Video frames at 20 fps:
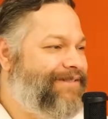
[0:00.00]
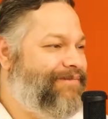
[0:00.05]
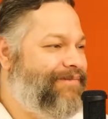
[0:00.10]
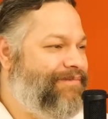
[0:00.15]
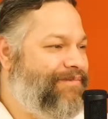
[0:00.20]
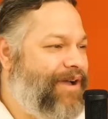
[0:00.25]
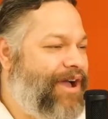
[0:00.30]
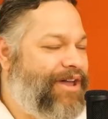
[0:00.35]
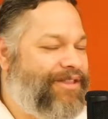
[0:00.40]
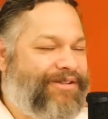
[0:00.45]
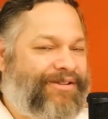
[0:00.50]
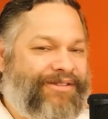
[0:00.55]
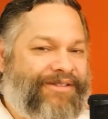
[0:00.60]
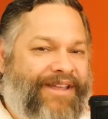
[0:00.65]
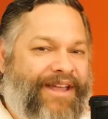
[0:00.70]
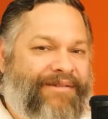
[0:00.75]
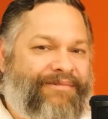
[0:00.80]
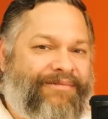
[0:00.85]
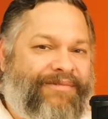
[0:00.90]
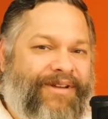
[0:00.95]
and bother
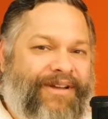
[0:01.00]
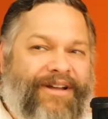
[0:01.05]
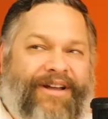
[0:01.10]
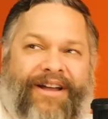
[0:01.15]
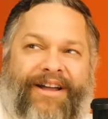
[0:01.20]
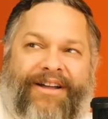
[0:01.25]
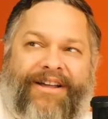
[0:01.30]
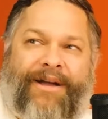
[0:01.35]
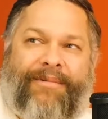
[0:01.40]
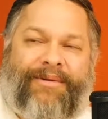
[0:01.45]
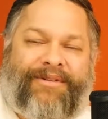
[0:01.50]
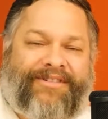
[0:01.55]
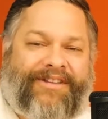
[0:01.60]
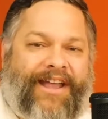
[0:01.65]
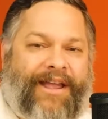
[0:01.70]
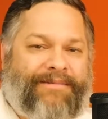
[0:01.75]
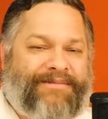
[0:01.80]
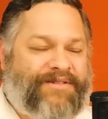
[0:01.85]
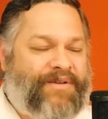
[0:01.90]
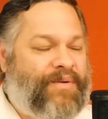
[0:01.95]
them uh, a couple
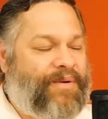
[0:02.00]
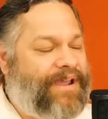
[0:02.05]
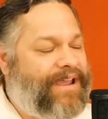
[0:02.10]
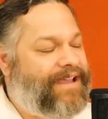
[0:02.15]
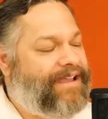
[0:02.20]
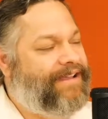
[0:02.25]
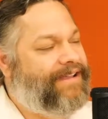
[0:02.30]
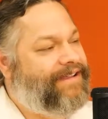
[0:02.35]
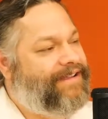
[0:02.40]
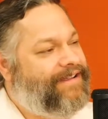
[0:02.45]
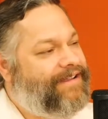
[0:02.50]
times a week.